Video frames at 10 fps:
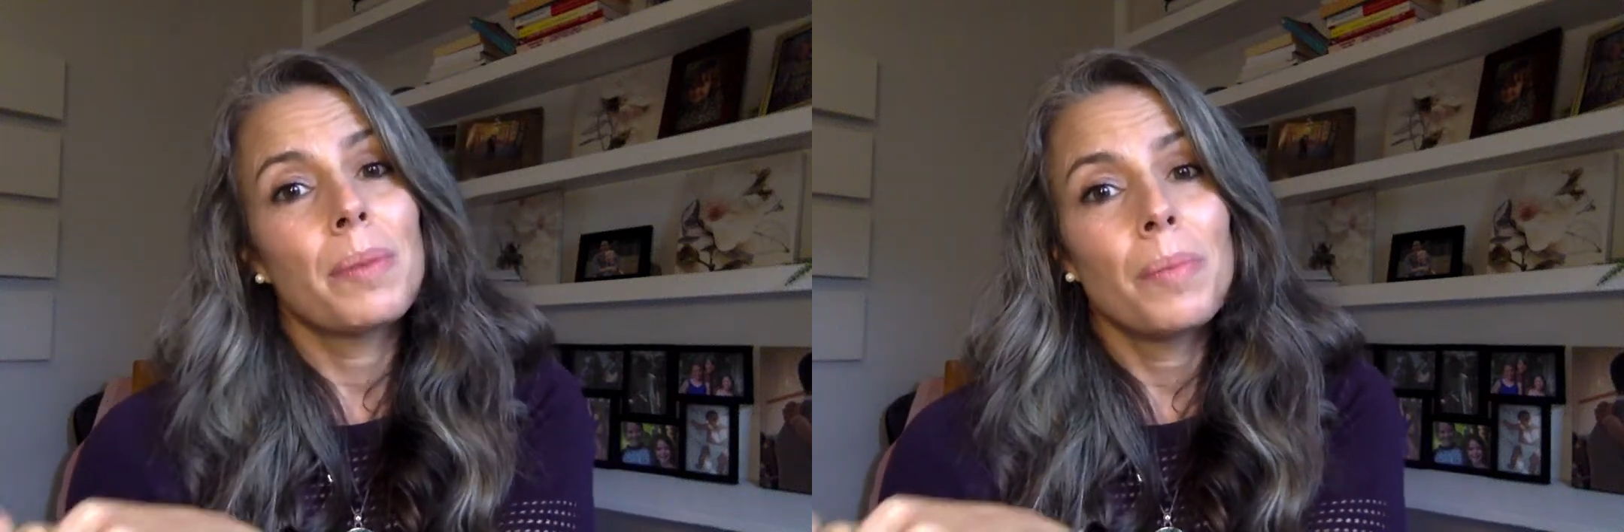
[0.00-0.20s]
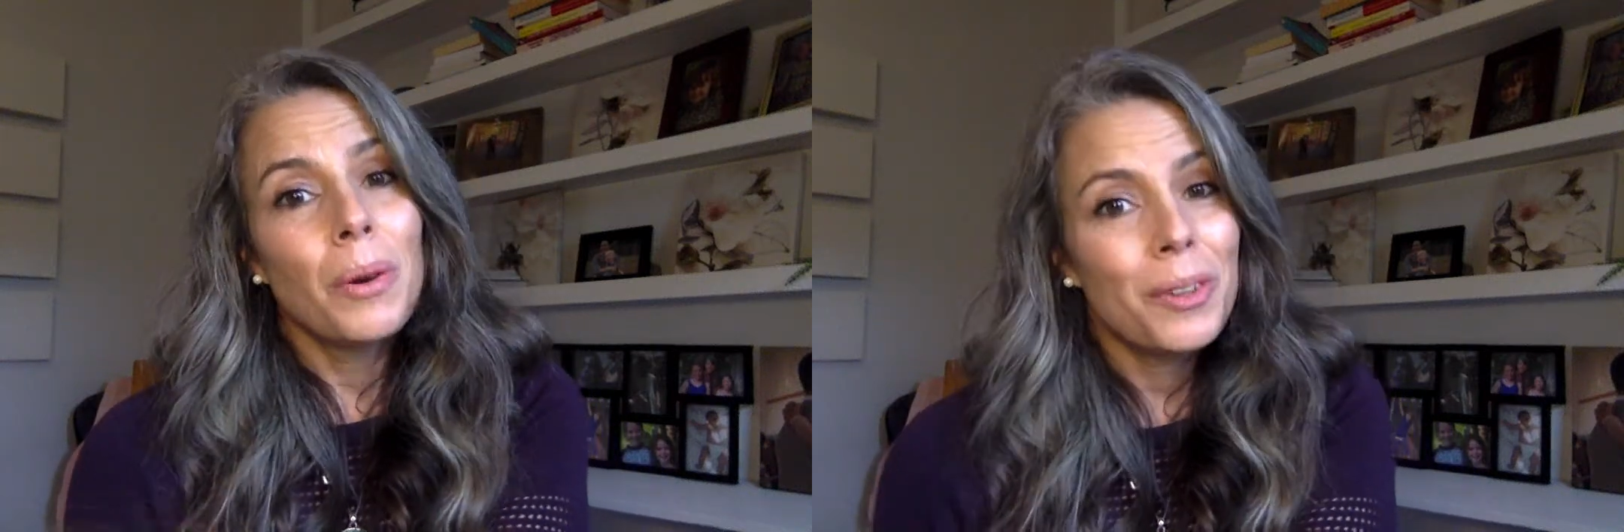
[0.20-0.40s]

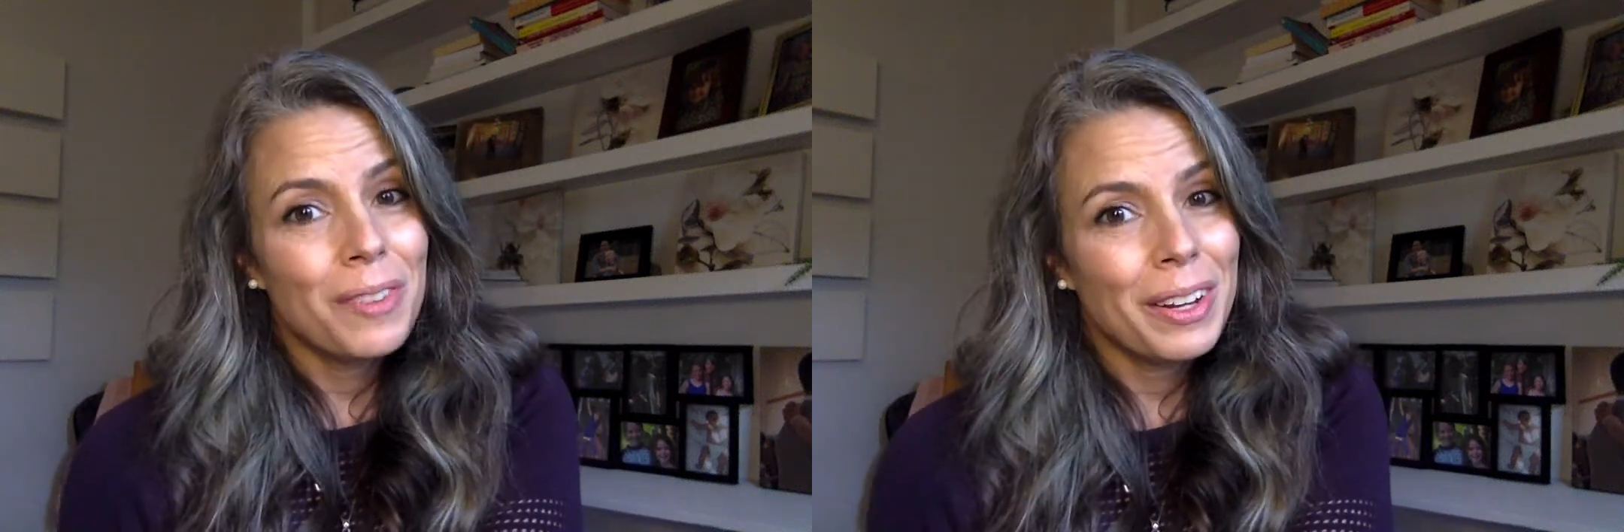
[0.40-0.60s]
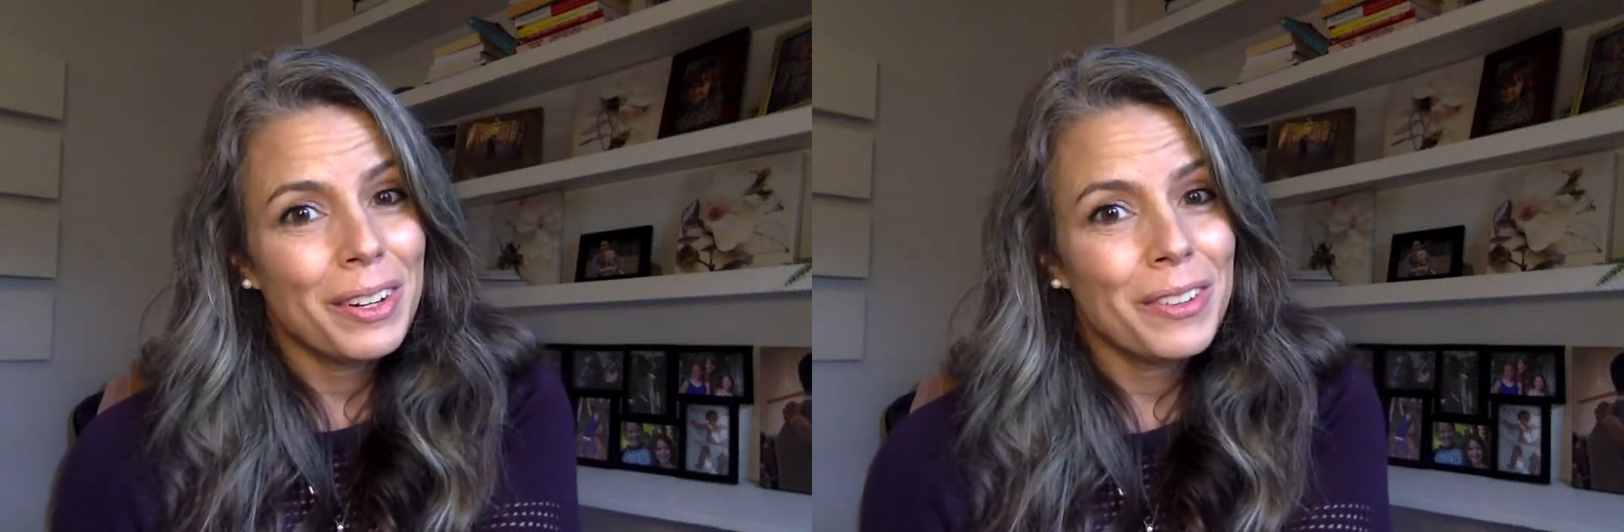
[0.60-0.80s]

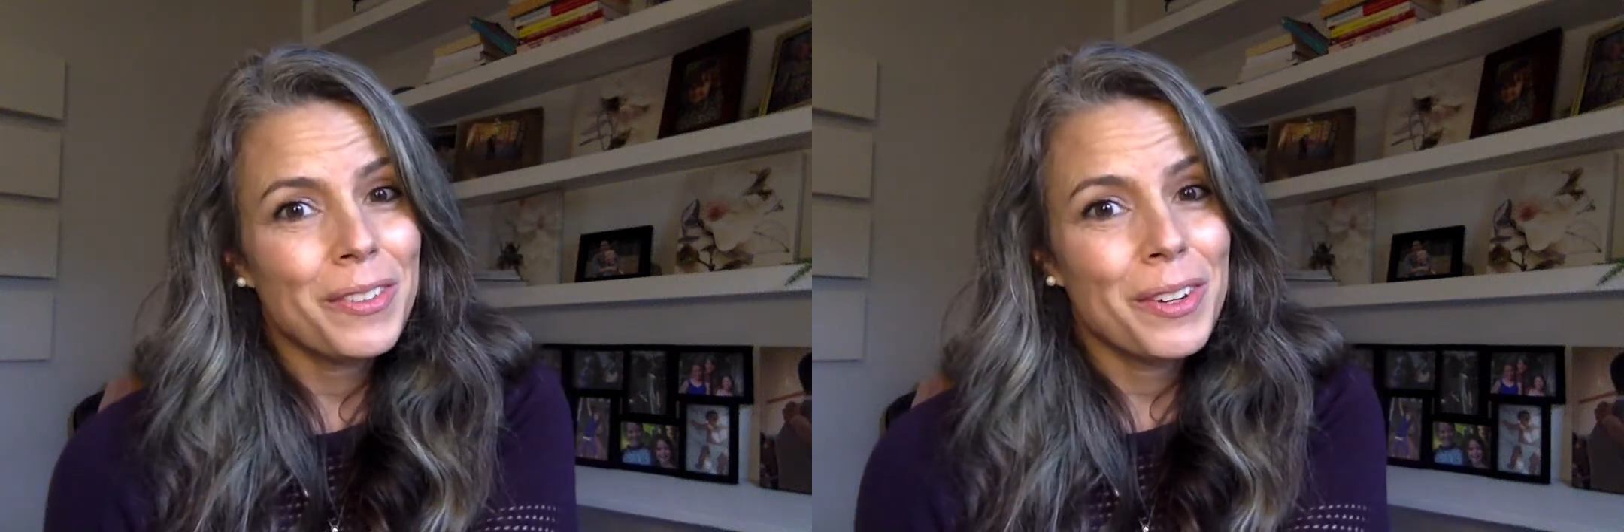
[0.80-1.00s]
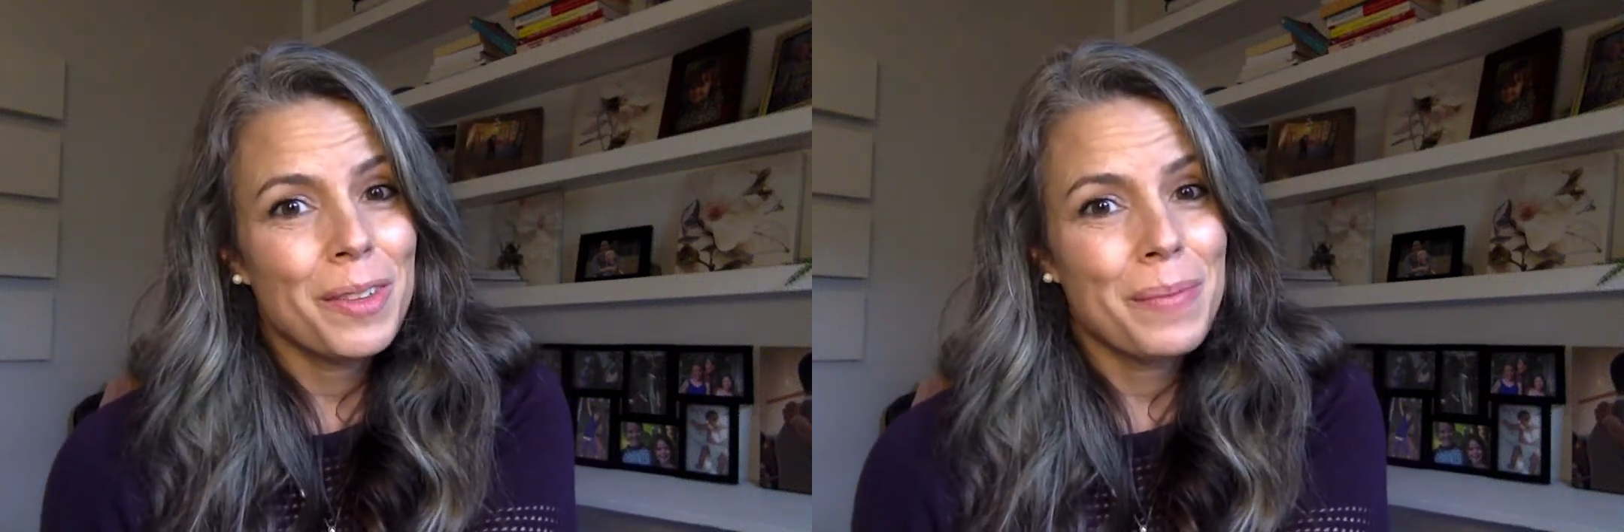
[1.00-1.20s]
motivator
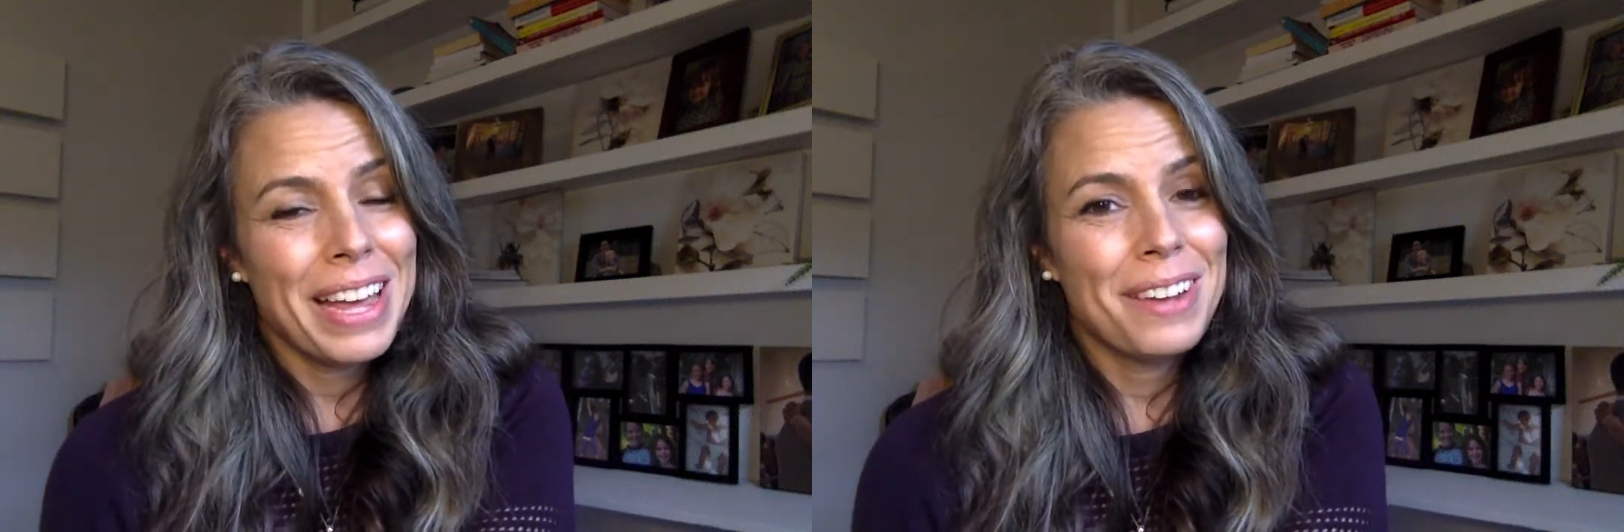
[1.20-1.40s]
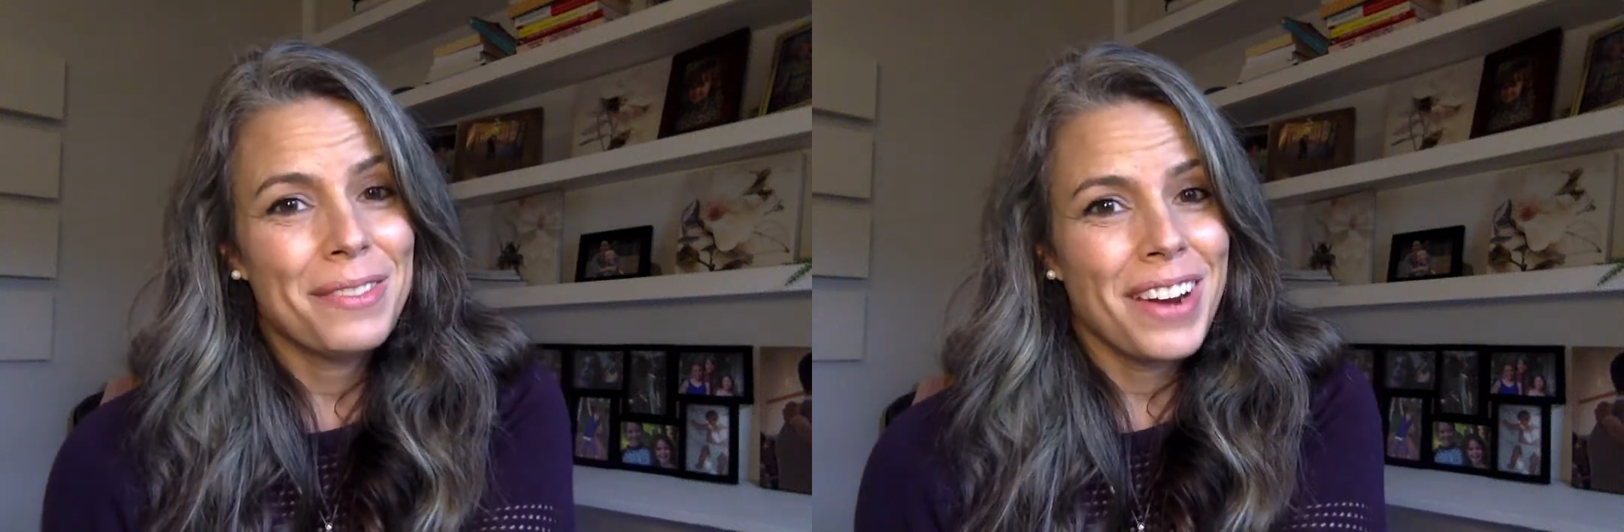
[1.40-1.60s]
for the
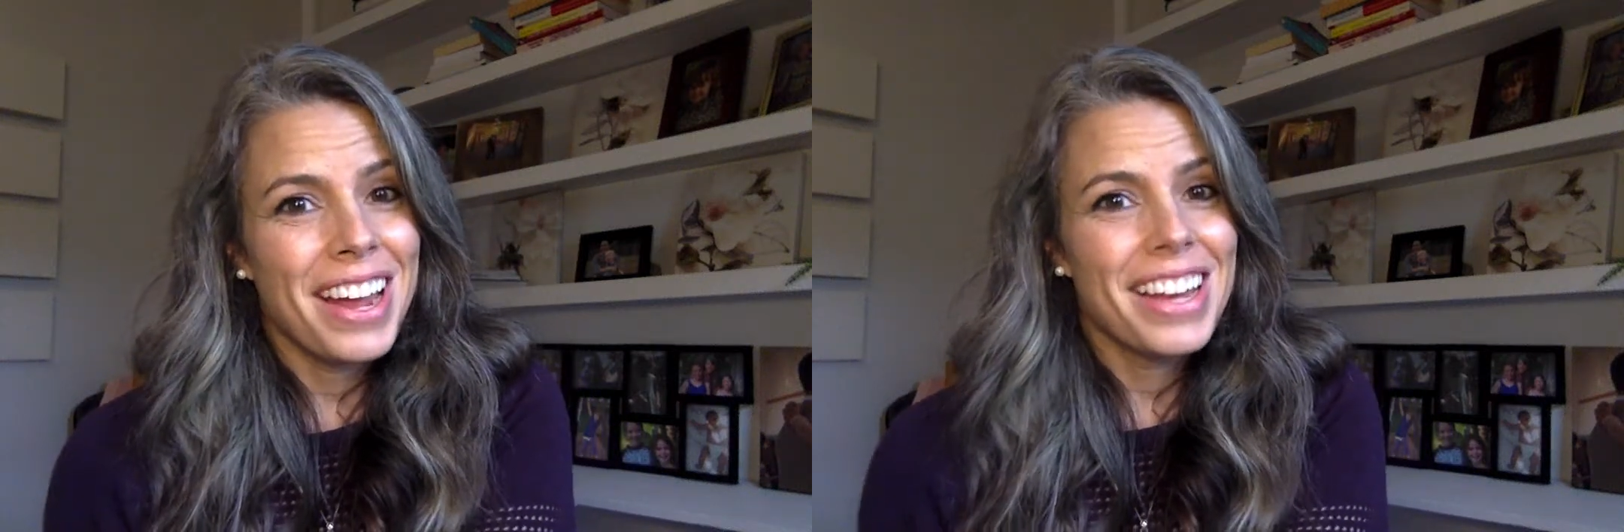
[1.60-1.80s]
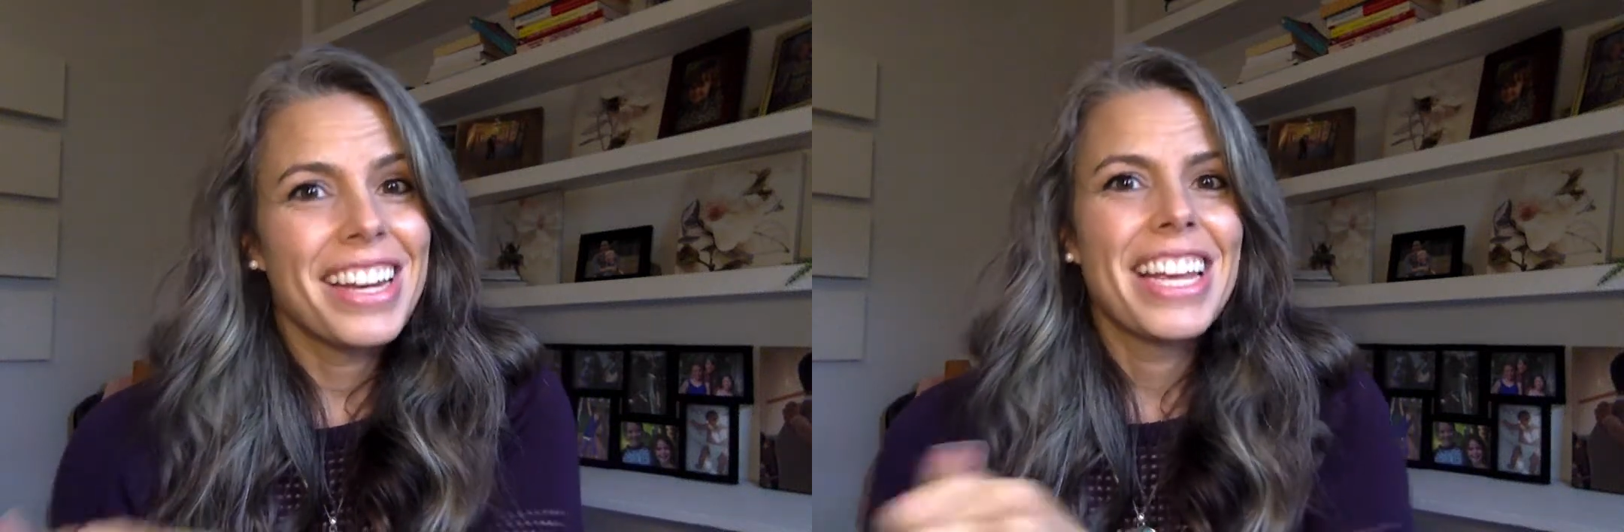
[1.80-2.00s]
man,
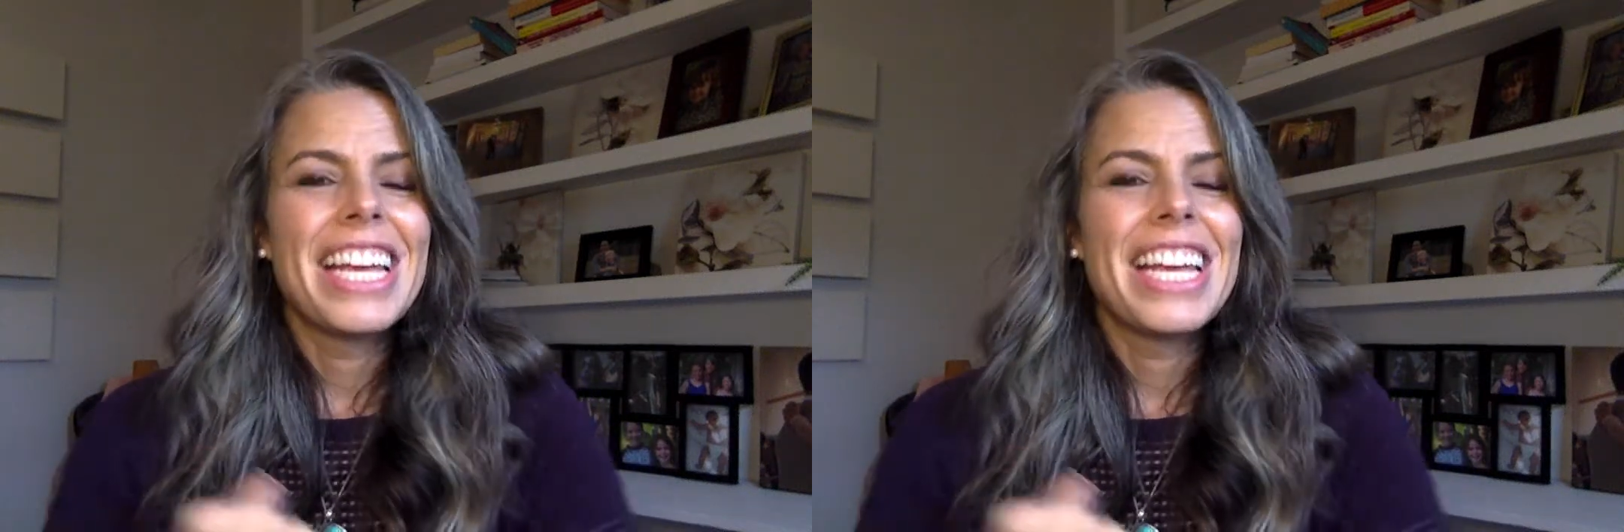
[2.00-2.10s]
right?